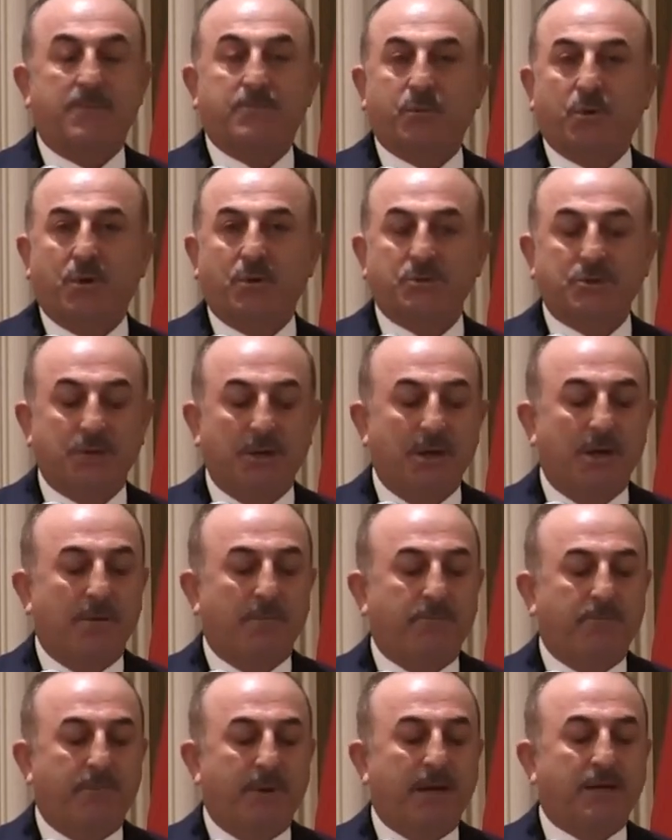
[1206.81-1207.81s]
approach
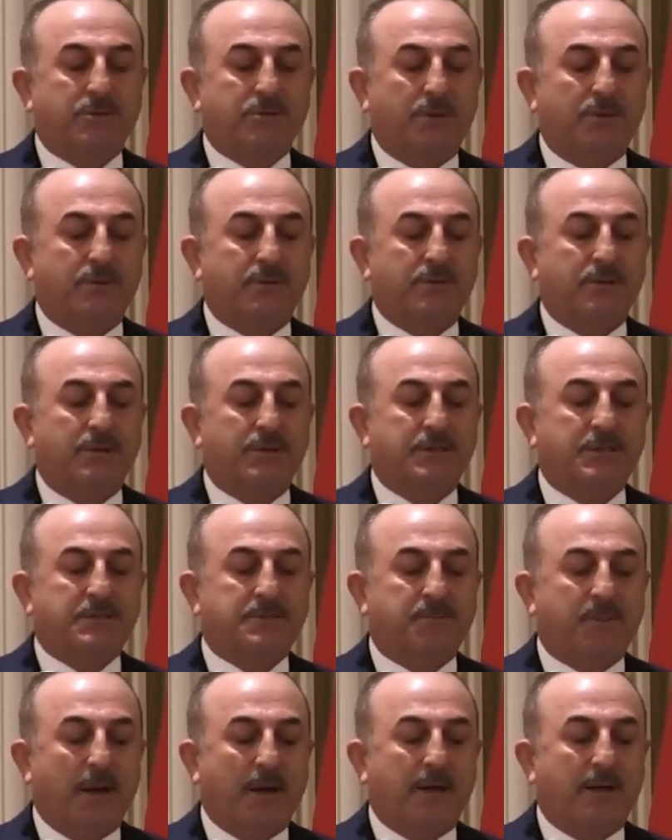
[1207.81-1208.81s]
based on
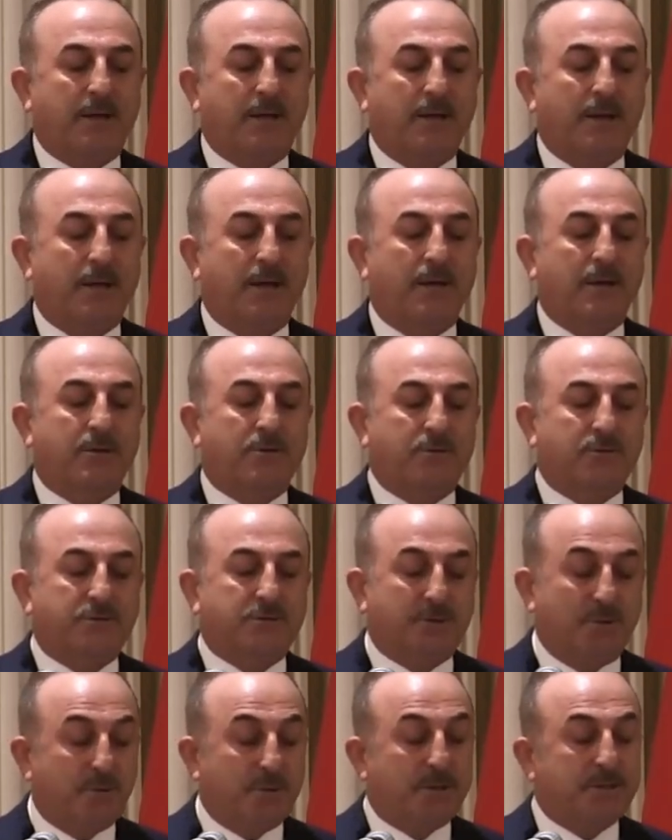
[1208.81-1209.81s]
respect to
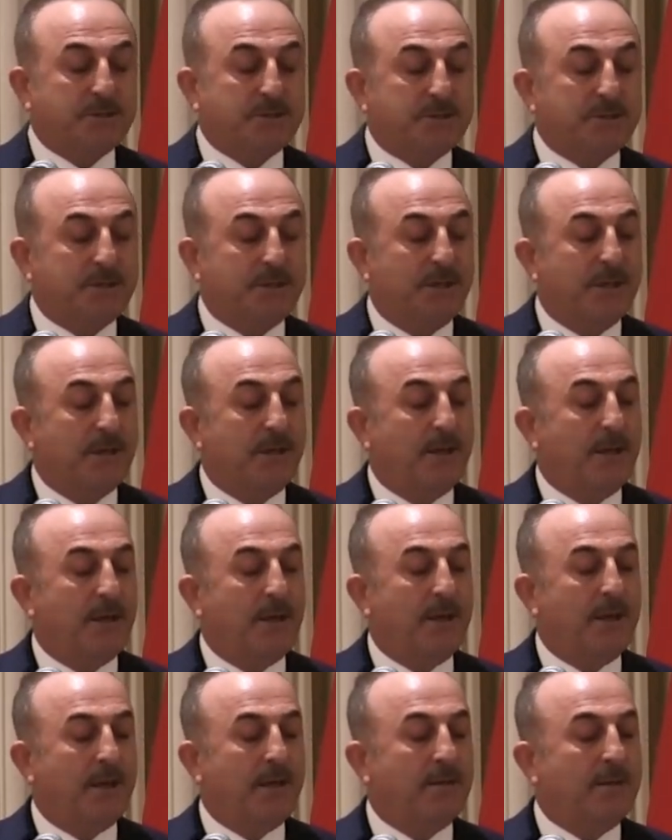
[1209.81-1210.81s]
sovereignty
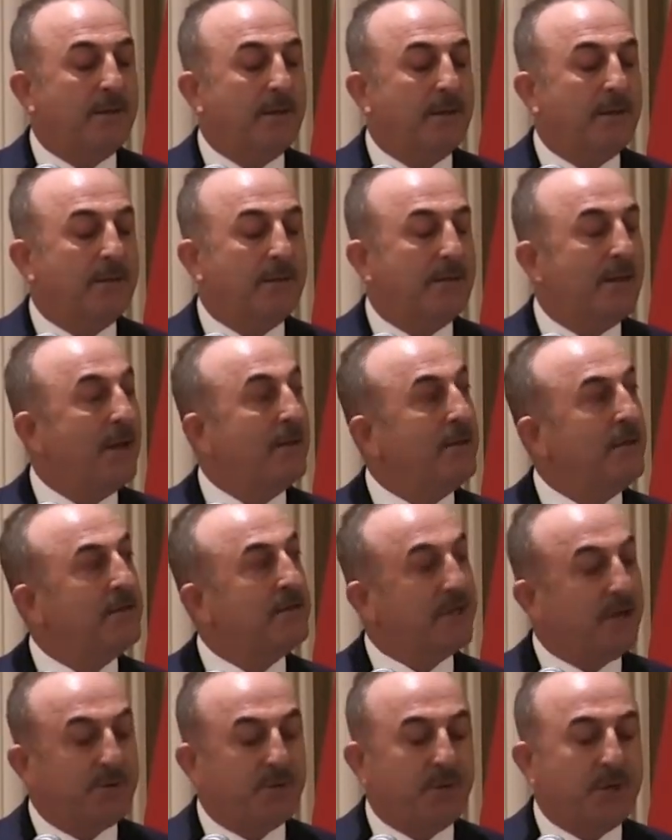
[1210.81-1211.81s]
and
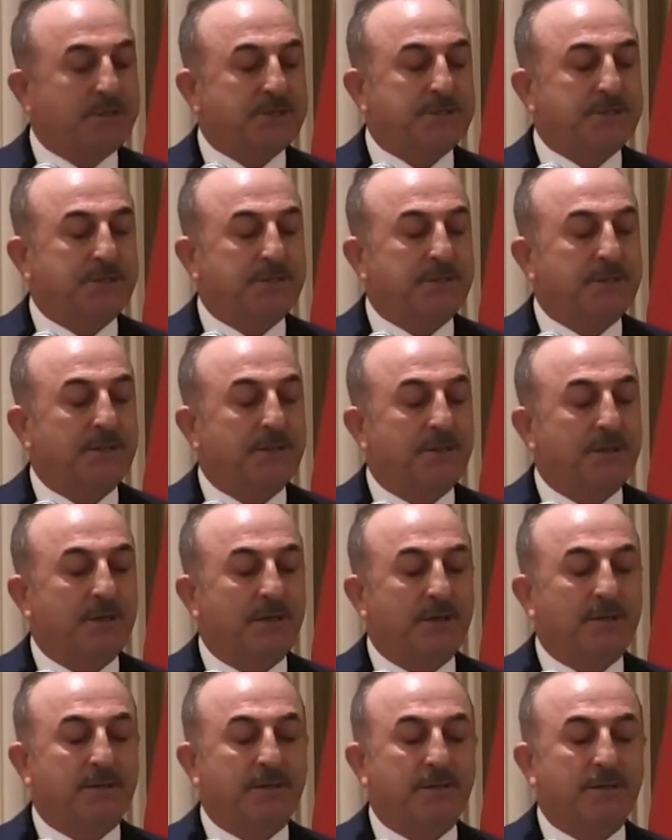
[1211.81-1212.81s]
non-intervention
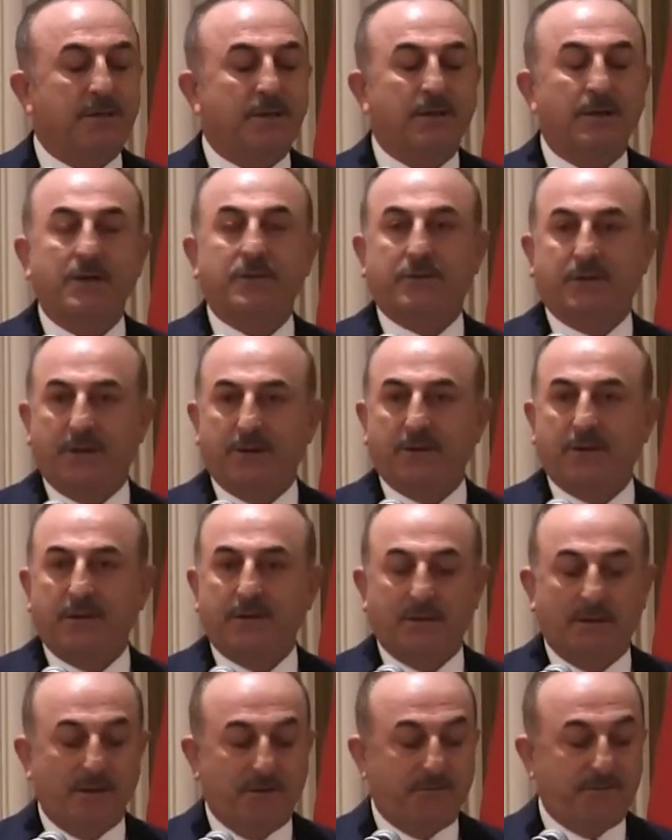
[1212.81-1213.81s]
in
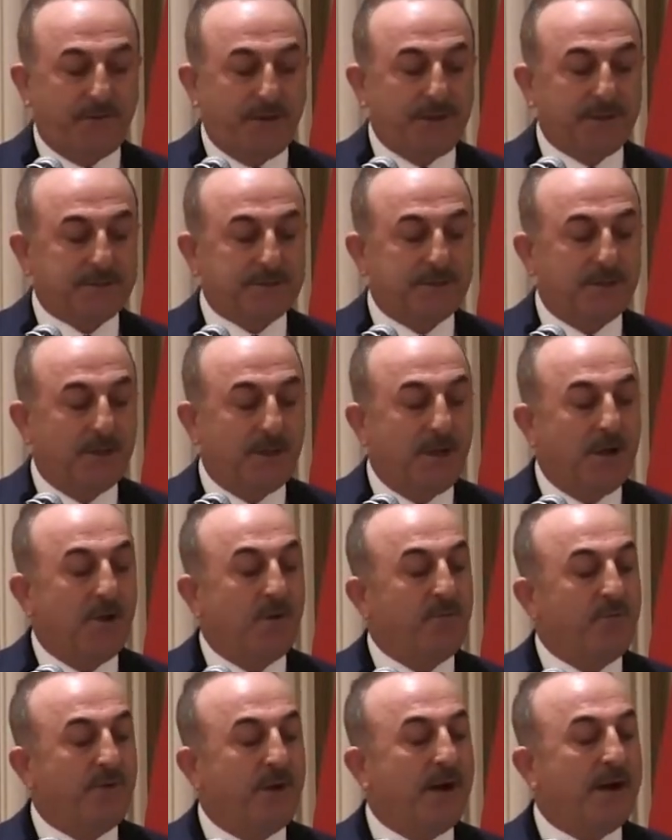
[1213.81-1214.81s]
internal affairs.
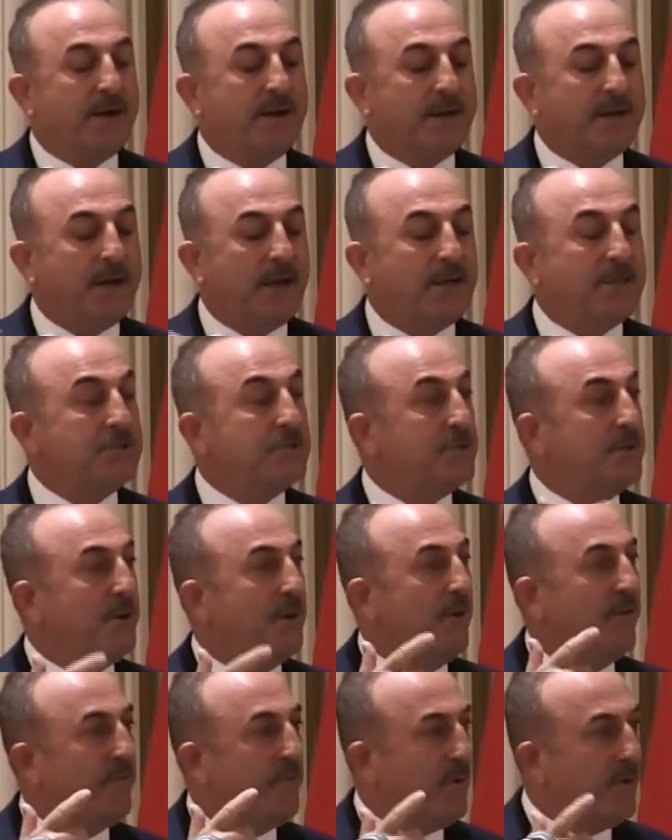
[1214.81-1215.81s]
We are against
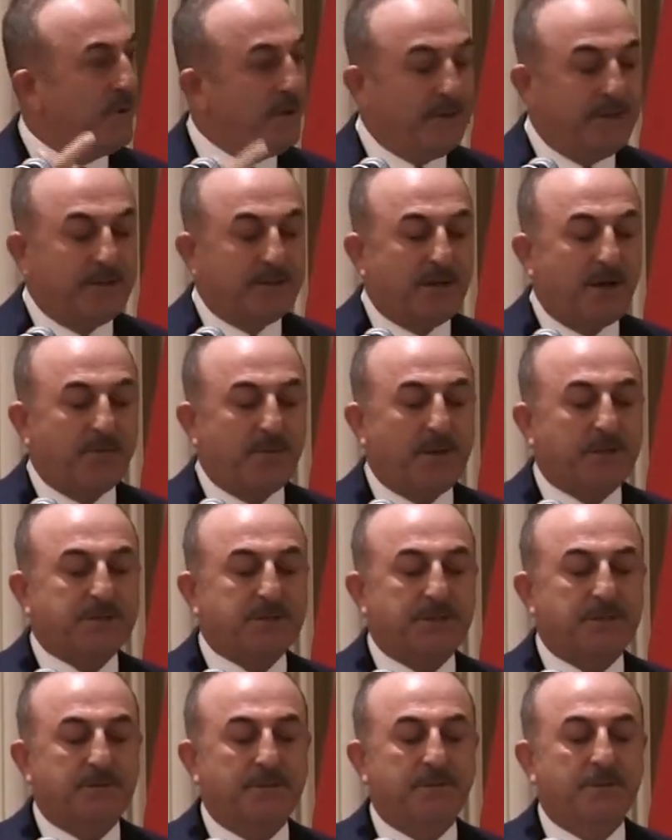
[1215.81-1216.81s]
foreign
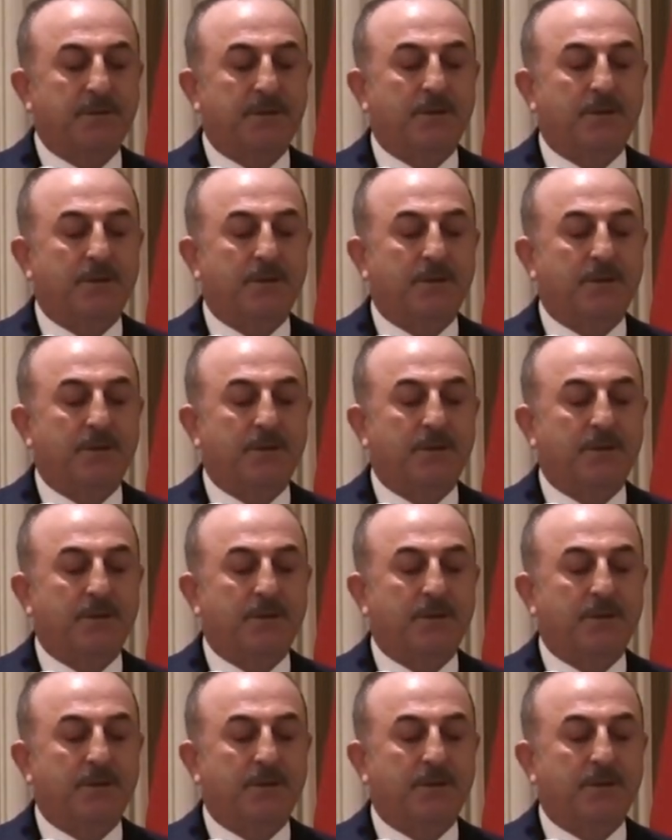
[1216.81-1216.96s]
intervention,